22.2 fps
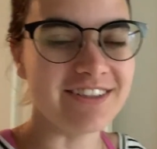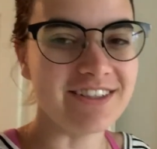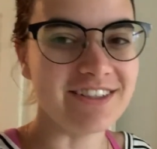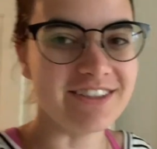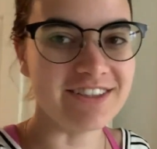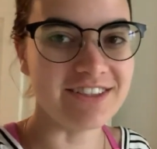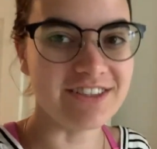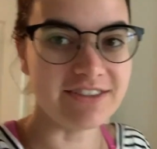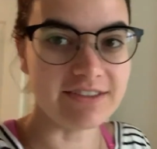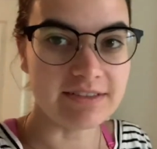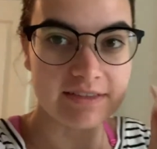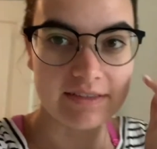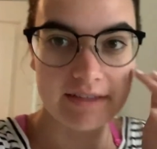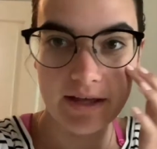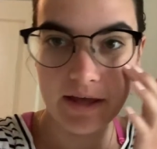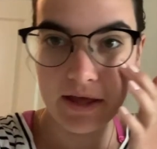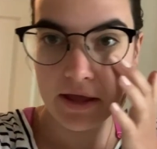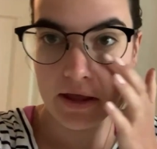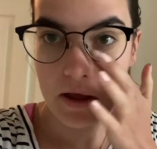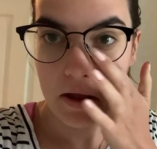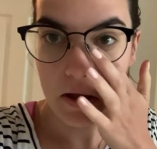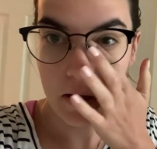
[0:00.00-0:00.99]

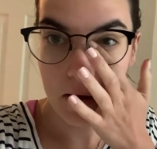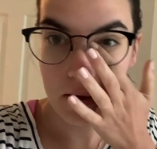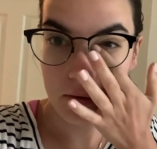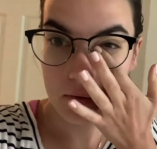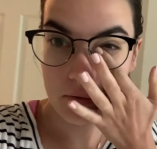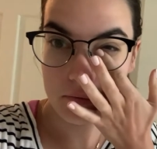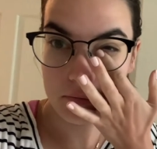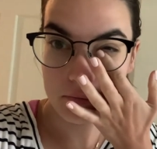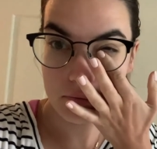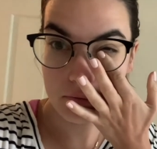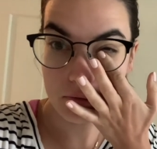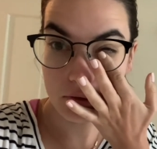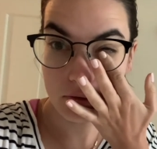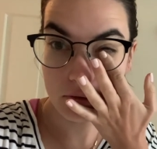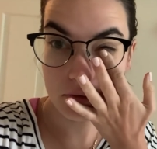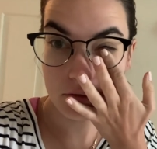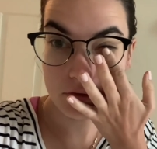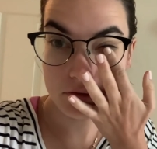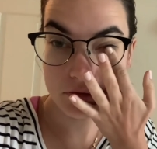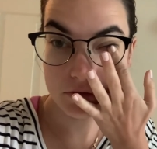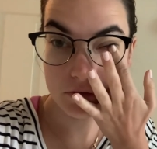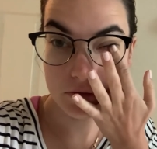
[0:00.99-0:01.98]
Tuesday. Oh my
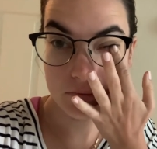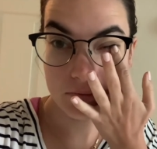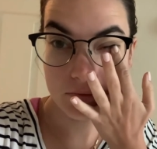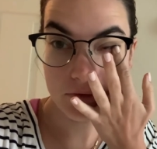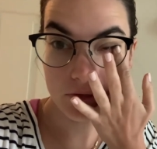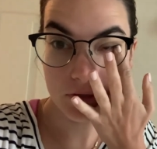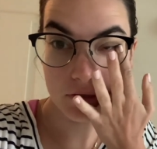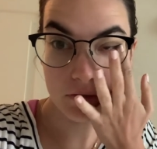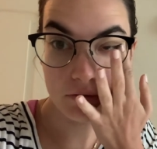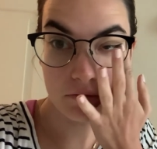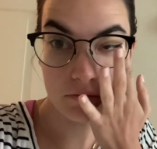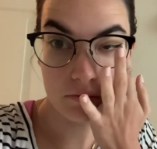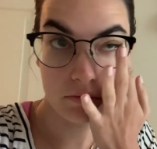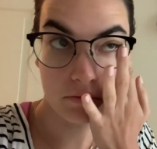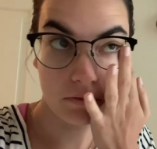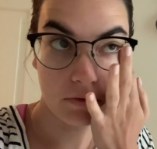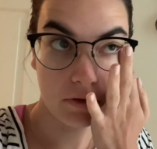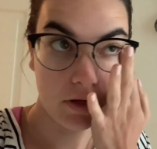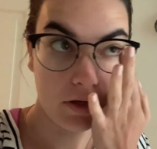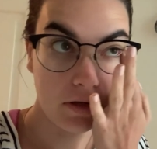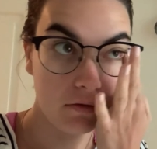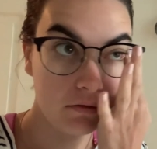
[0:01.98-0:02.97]
gosh, I'm looking
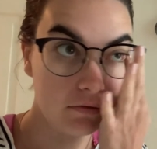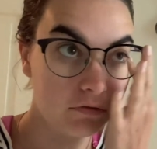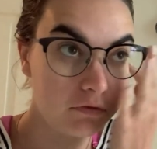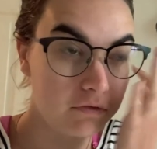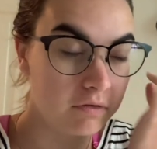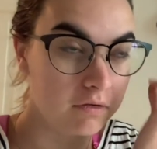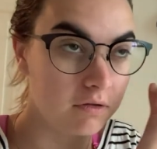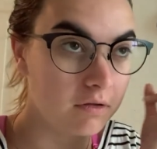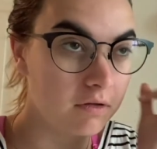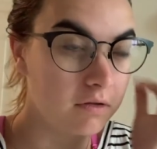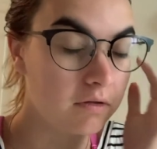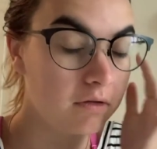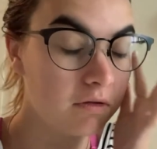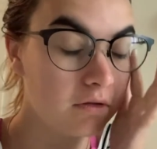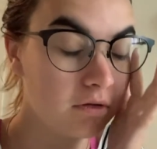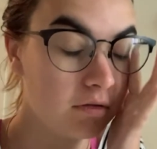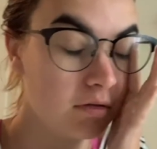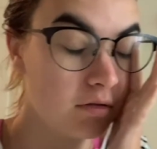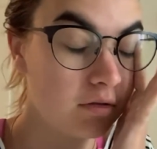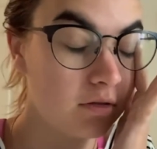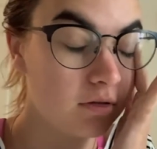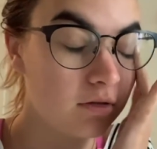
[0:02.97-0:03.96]
rough.
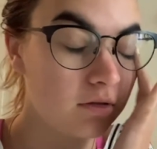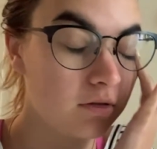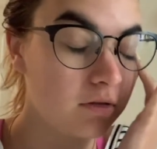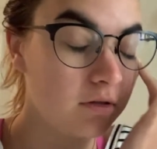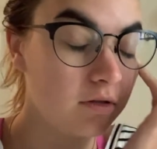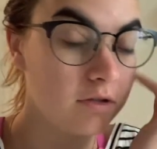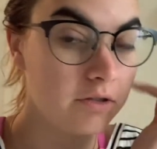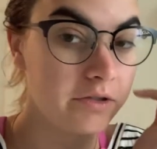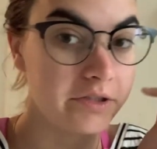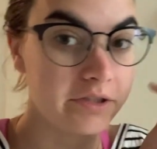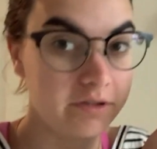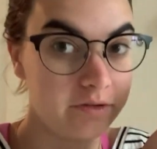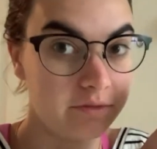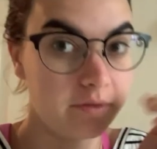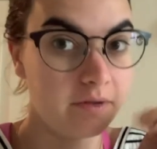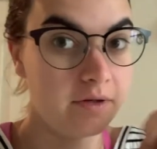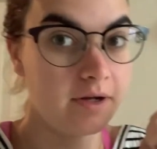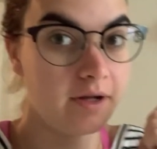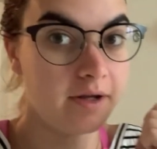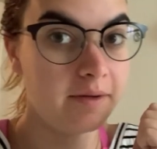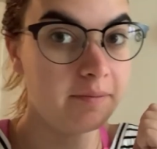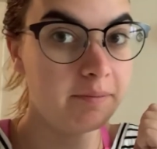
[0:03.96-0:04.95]
Just
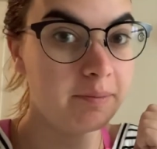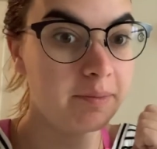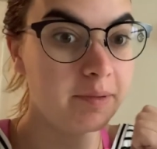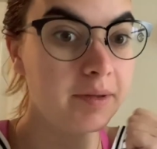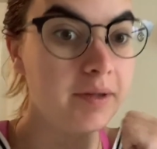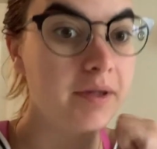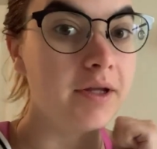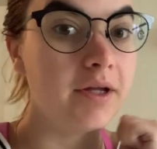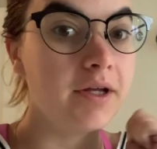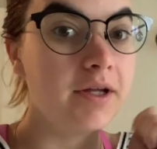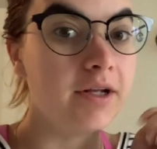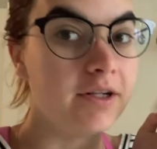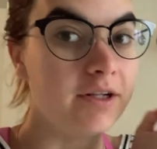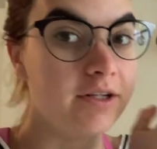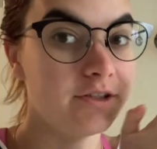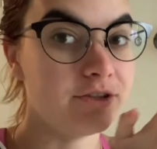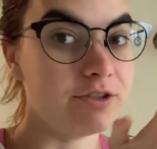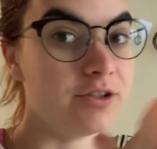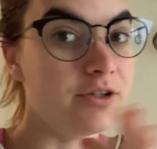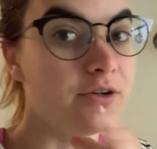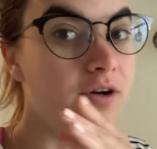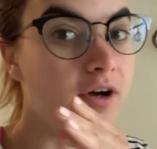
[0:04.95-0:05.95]
woke up.
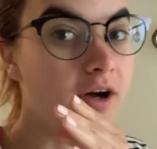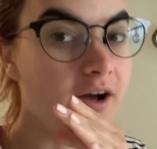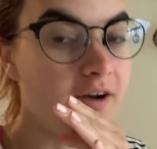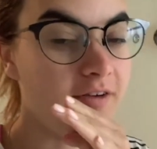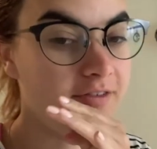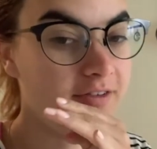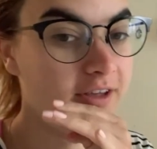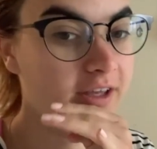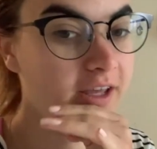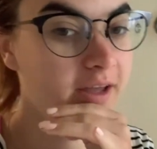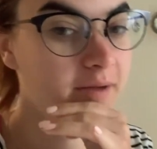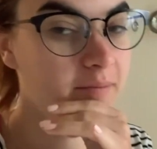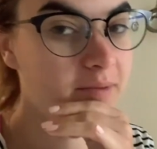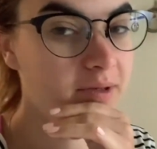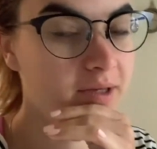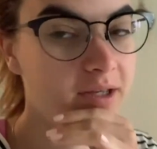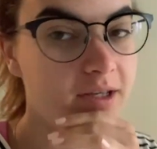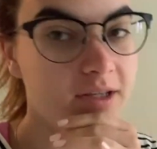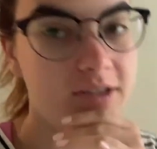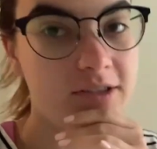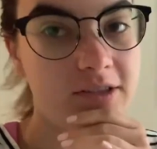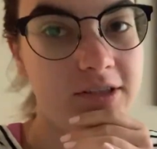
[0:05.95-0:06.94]
There's no coffee yet because